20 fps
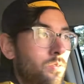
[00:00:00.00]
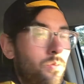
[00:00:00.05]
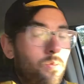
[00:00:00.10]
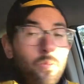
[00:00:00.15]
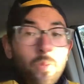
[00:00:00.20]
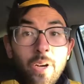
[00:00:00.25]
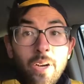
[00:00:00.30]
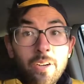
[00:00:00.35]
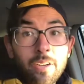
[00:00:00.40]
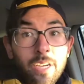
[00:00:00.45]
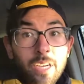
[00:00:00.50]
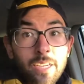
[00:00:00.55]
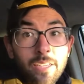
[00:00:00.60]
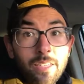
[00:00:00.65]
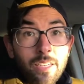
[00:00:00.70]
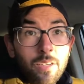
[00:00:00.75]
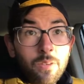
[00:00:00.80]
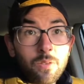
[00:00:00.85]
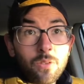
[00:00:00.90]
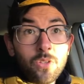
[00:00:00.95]
Wow, guys,
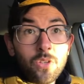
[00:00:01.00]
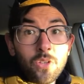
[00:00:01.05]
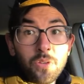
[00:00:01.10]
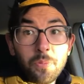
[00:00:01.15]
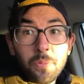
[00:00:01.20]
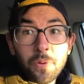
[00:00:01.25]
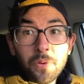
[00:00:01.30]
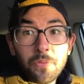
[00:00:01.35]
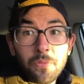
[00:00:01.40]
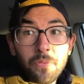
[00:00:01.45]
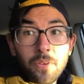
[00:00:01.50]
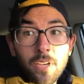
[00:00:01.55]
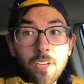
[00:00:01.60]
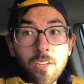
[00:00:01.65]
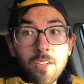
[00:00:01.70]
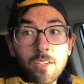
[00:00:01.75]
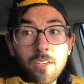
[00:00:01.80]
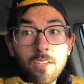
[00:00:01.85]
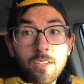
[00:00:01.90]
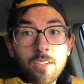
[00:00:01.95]
that was super
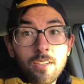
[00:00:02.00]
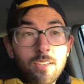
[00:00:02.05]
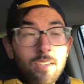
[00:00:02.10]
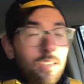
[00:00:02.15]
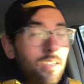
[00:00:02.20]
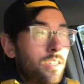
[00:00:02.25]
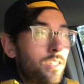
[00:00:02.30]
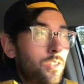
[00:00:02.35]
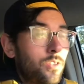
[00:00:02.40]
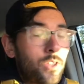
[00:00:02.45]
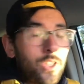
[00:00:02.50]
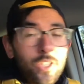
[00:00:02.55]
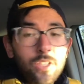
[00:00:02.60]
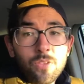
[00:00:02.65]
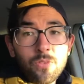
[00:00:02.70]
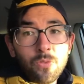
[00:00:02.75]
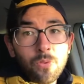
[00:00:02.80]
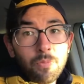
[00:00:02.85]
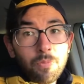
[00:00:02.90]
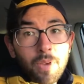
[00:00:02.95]
fun.
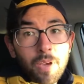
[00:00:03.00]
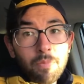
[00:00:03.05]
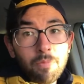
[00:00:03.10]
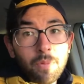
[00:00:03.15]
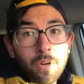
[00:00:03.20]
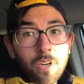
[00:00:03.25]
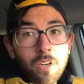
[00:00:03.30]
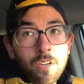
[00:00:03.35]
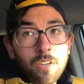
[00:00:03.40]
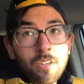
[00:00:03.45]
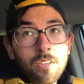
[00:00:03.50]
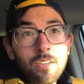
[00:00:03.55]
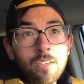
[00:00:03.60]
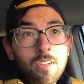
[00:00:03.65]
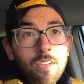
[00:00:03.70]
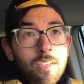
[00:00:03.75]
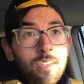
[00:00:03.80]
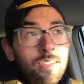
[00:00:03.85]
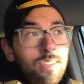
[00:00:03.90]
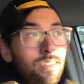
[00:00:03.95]
Just remember,
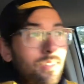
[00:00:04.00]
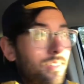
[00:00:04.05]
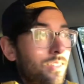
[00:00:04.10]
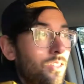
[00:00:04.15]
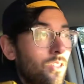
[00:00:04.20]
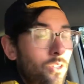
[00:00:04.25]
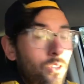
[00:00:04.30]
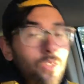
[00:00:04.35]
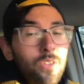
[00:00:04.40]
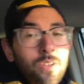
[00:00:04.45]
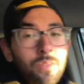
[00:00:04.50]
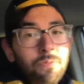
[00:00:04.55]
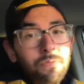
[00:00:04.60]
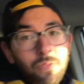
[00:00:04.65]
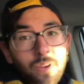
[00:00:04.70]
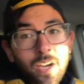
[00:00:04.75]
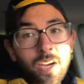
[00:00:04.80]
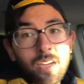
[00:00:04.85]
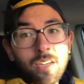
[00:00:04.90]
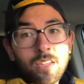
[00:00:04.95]
you can
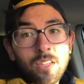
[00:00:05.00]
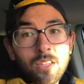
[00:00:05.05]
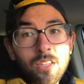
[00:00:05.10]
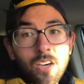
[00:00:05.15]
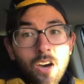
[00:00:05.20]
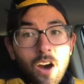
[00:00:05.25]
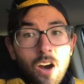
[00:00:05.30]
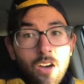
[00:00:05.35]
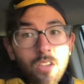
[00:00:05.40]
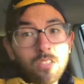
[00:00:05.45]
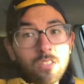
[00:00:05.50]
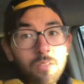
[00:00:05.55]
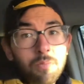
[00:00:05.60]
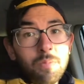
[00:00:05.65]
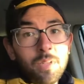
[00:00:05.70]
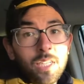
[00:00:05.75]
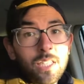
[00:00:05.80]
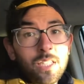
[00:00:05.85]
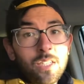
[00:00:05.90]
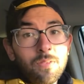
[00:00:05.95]
find the
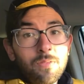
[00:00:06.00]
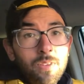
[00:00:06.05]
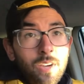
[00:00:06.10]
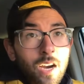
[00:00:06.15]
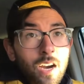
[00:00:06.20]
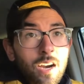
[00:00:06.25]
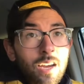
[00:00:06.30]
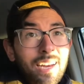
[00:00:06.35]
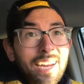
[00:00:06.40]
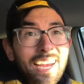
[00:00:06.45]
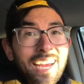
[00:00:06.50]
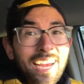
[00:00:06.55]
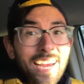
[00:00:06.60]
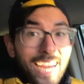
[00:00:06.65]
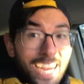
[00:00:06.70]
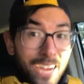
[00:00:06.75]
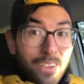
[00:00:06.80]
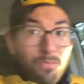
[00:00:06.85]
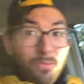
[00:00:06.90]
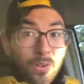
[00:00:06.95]
awesomeness of God
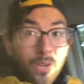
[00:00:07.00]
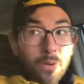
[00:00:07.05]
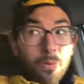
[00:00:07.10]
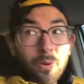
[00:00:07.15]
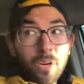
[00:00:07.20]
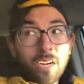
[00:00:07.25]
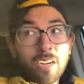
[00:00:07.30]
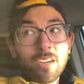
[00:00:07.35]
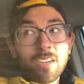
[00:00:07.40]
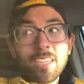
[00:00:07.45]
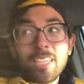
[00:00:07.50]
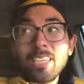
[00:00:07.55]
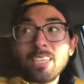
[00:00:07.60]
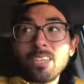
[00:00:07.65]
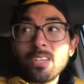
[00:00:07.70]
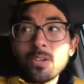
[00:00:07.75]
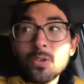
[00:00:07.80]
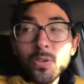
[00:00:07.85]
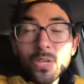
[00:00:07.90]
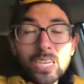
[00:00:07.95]
everywhere.
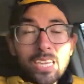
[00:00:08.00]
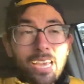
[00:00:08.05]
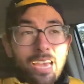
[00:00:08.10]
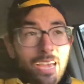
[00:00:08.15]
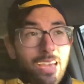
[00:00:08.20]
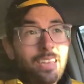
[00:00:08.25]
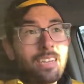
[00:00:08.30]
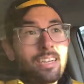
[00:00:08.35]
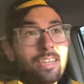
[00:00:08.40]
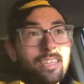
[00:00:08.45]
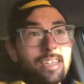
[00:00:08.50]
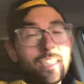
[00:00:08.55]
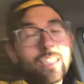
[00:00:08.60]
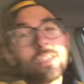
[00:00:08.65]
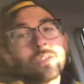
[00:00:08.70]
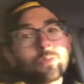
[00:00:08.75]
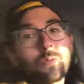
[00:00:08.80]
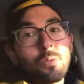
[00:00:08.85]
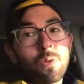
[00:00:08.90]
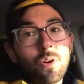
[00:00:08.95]
He created
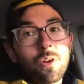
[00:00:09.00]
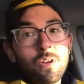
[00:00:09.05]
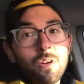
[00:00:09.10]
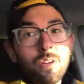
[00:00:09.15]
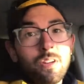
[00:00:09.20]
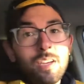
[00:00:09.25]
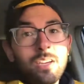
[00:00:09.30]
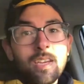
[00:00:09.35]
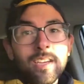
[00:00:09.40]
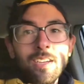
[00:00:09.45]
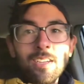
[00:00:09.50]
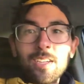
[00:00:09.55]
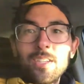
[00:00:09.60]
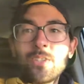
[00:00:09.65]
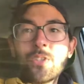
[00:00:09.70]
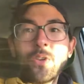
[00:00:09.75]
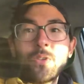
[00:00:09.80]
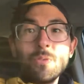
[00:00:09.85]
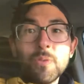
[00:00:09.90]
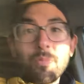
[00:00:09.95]
this world. And
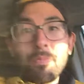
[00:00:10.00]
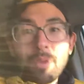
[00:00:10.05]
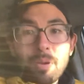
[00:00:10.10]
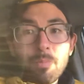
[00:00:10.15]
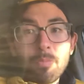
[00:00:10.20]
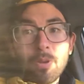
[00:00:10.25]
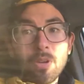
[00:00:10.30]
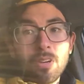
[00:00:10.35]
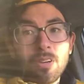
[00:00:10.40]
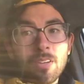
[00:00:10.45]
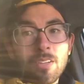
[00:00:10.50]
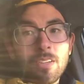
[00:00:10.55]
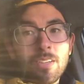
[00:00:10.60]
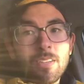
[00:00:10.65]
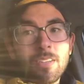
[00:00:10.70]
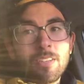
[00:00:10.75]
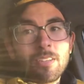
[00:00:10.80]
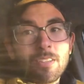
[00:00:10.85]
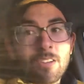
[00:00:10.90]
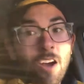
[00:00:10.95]
so remember,
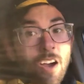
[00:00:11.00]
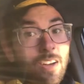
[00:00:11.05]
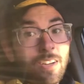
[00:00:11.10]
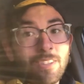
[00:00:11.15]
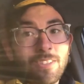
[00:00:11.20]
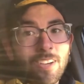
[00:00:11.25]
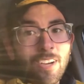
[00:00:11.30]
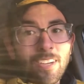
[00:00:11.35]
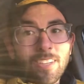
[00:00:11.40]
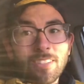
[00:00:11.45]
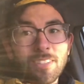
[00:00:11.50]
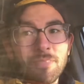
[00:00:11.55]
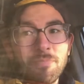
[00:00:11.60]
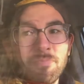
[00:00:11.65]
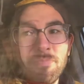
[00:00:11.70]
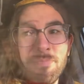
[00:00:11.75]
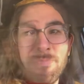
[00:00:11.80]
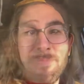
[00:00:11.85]
God is awesome.